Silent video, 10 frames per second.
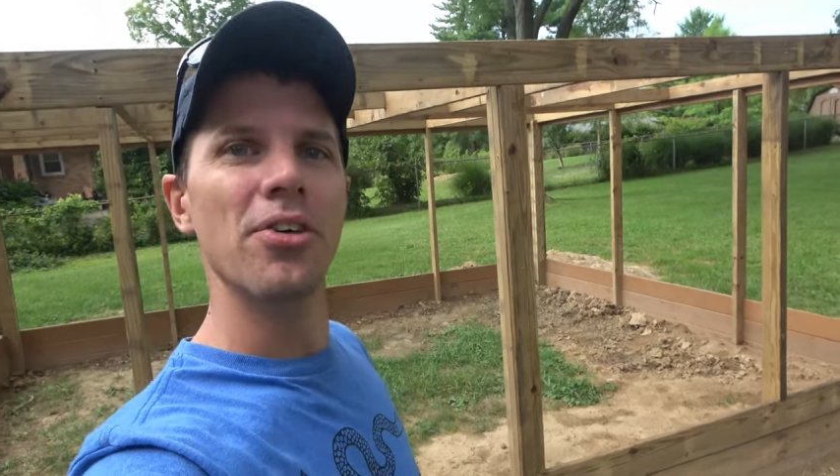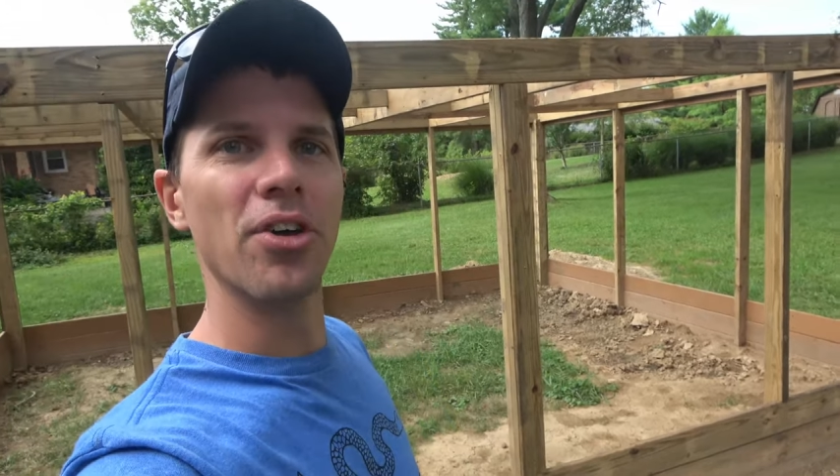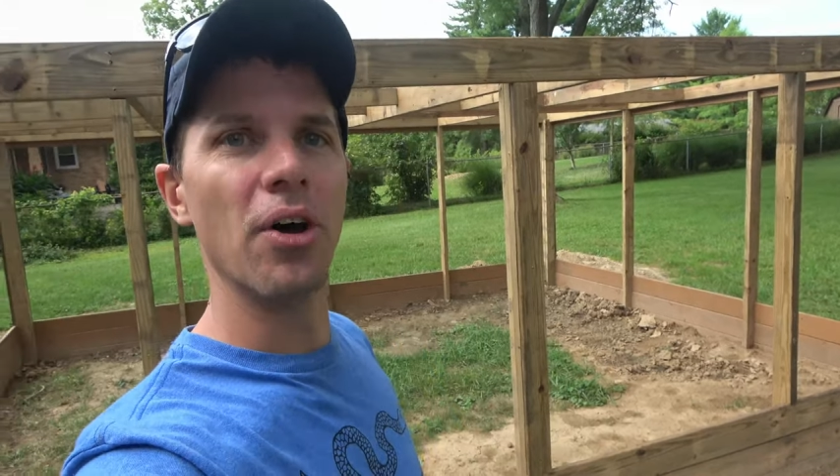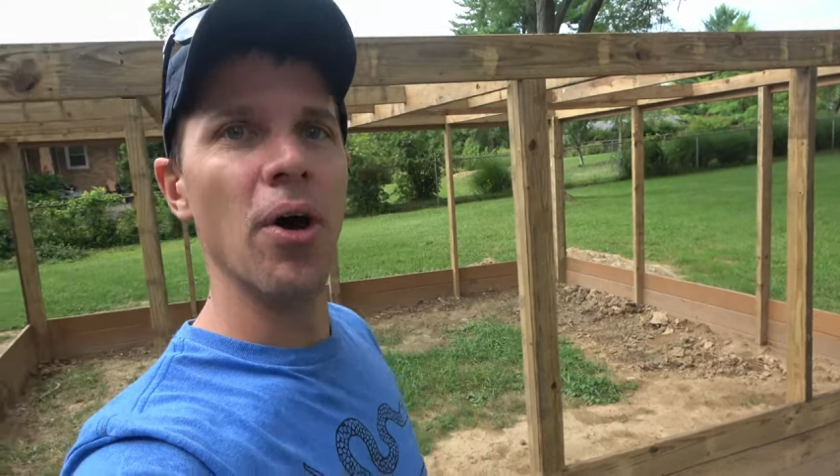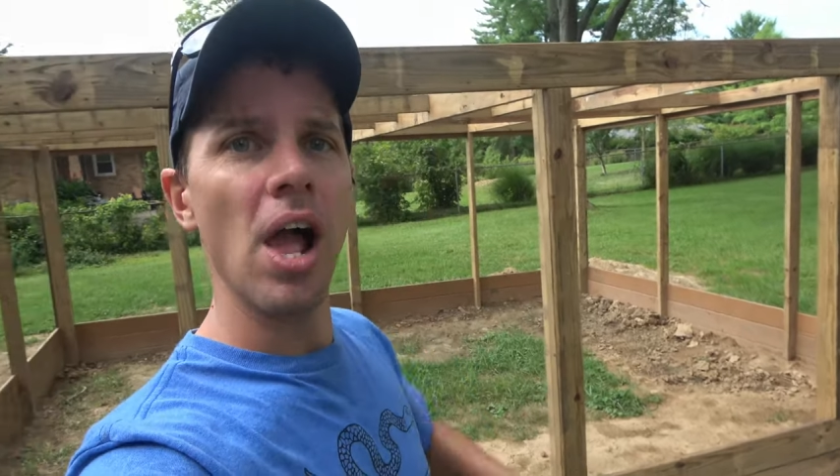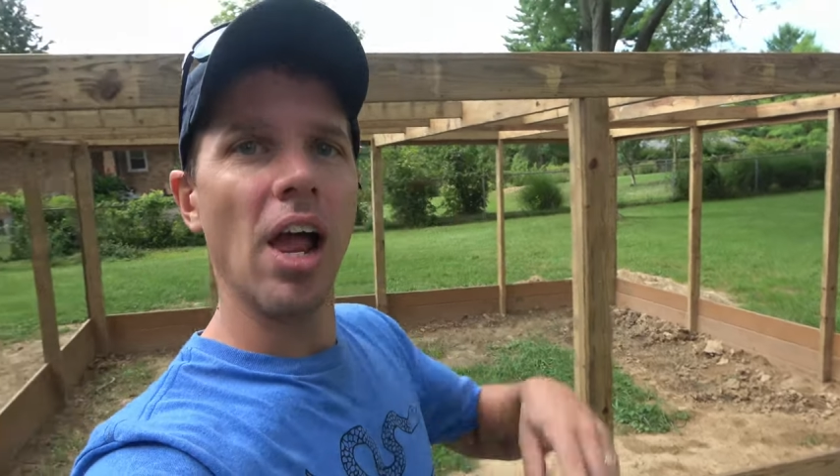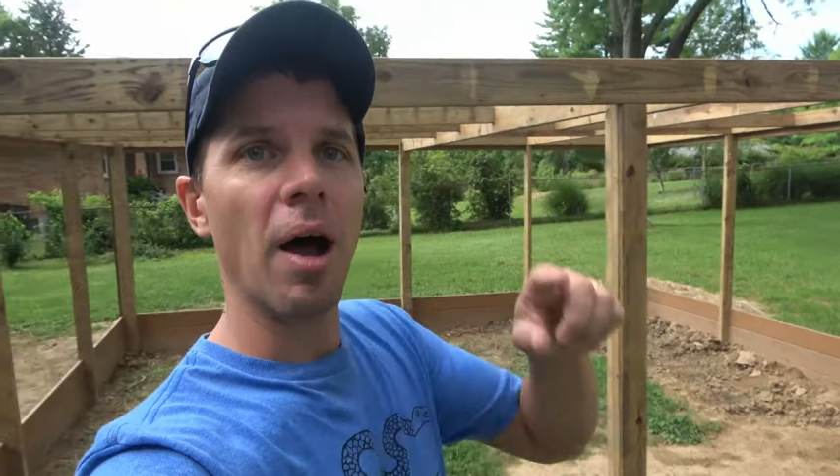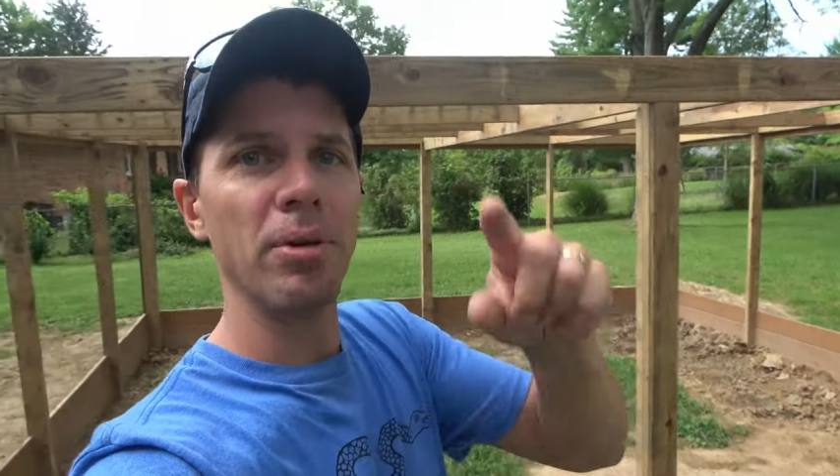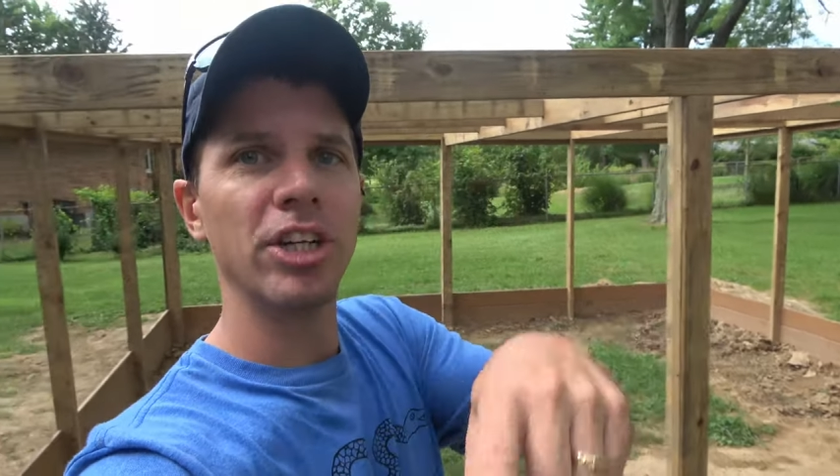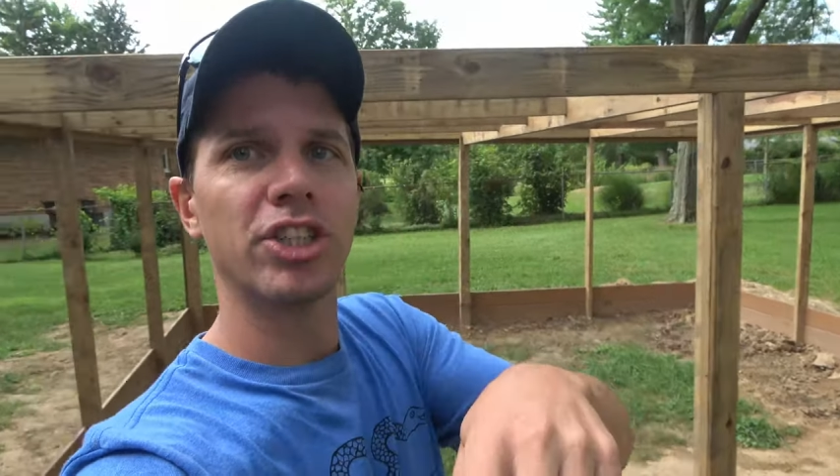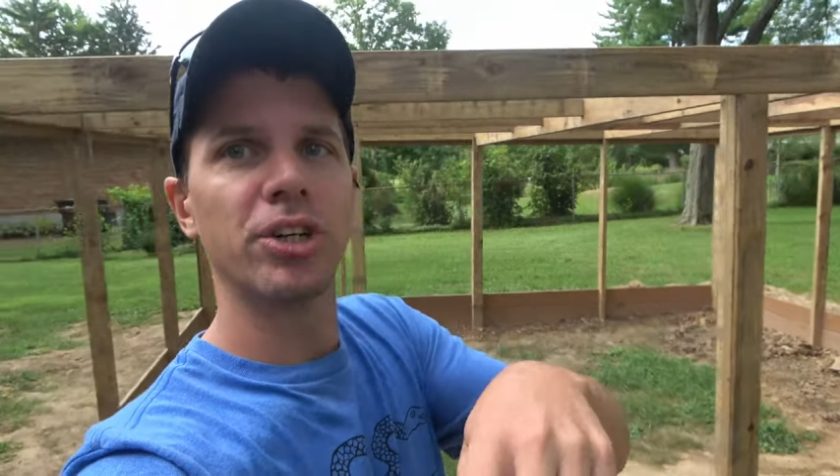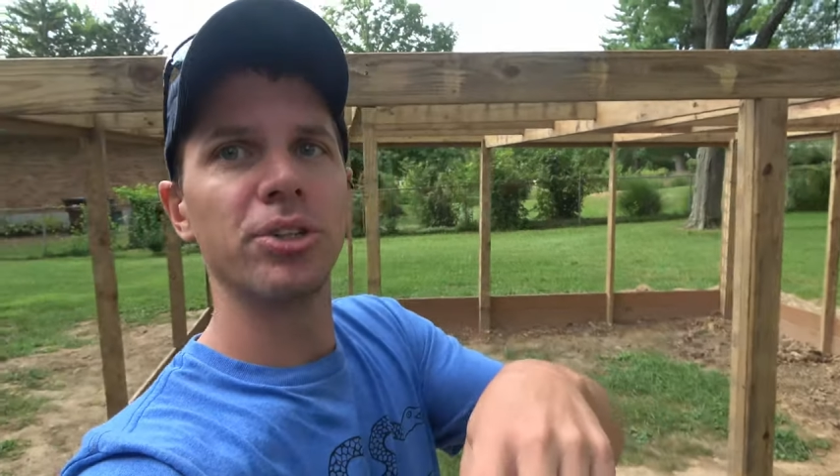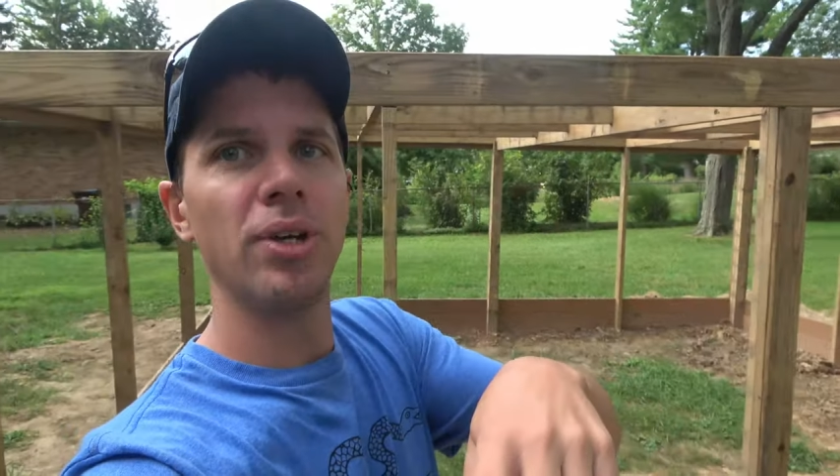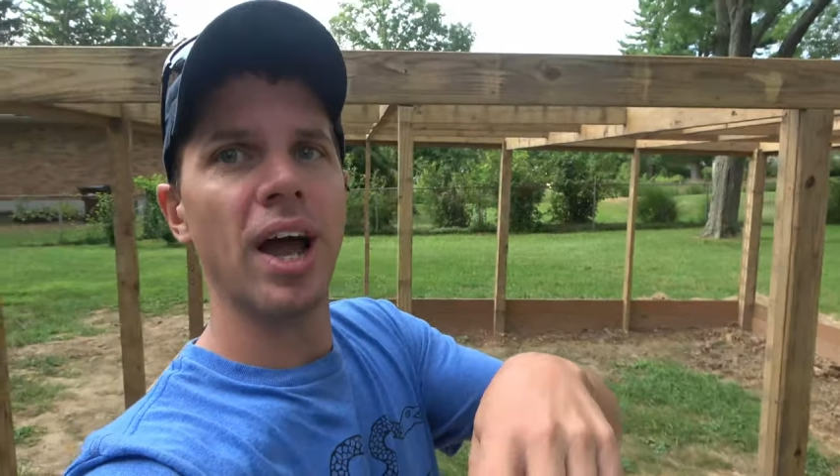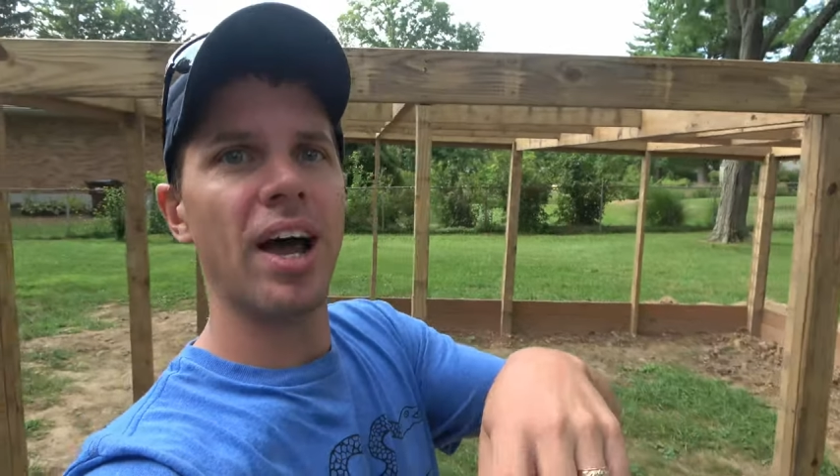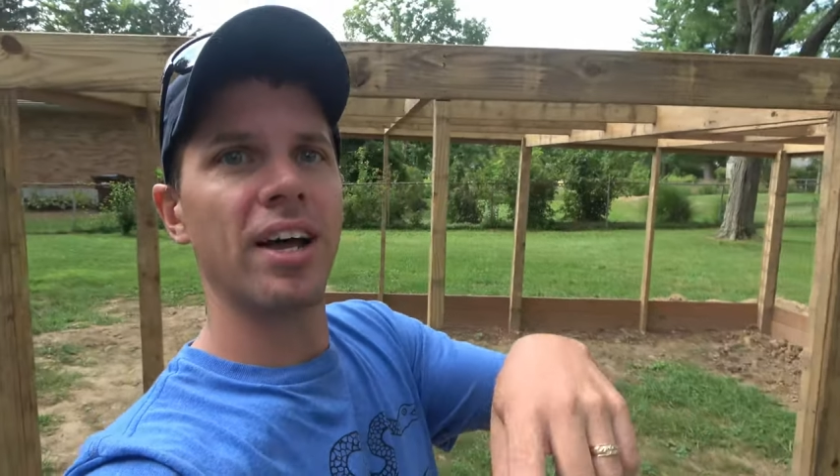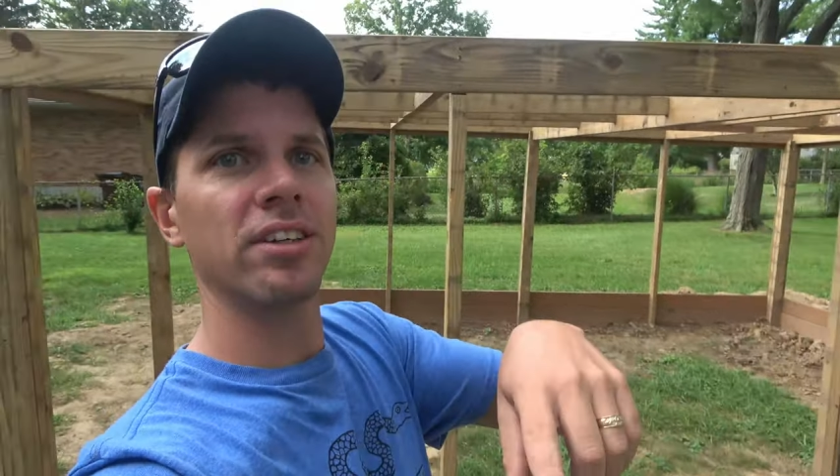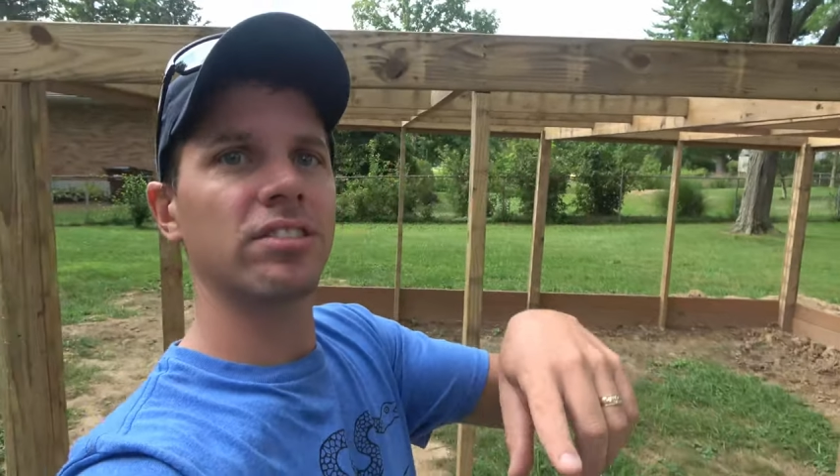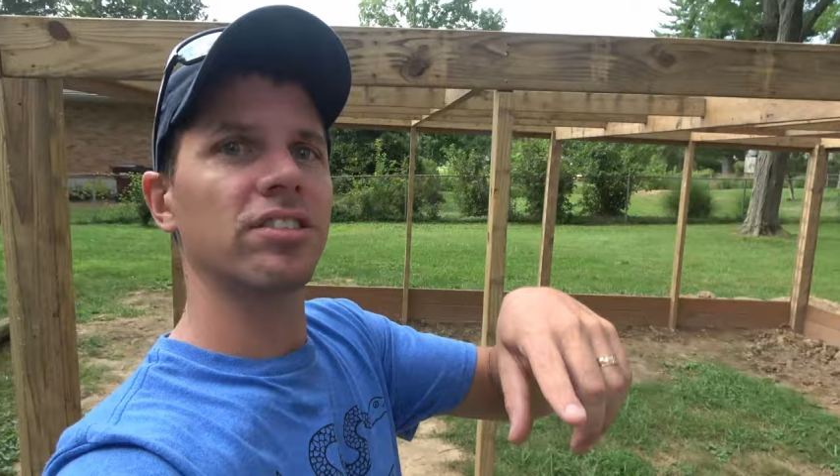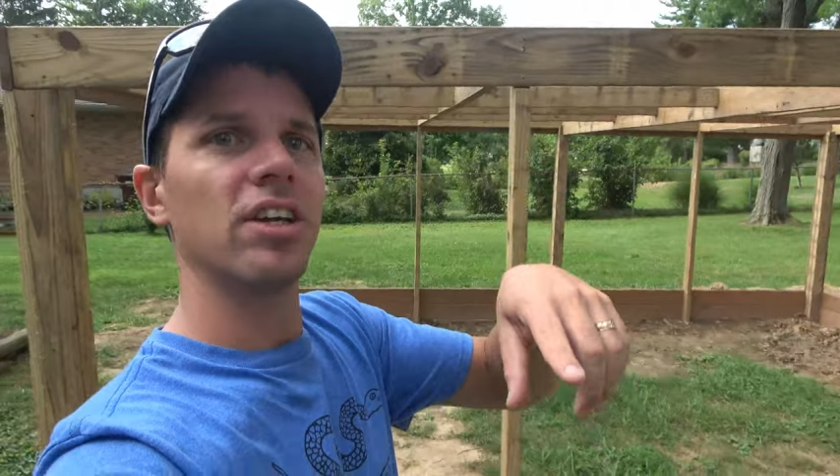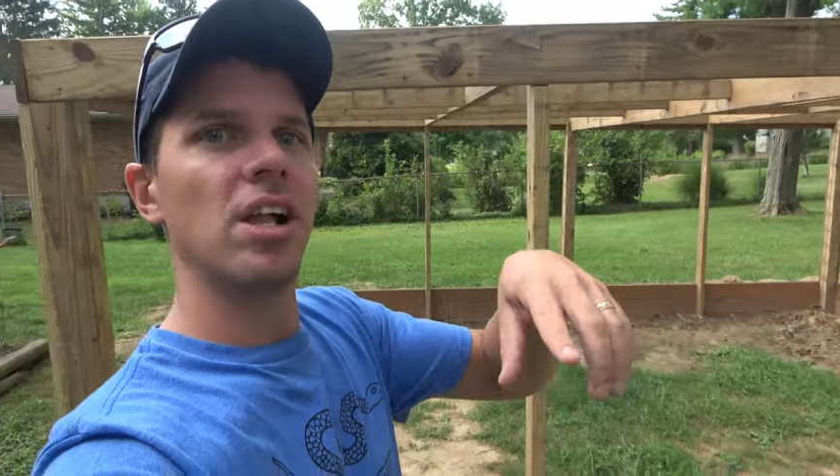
So I'm going to show you guys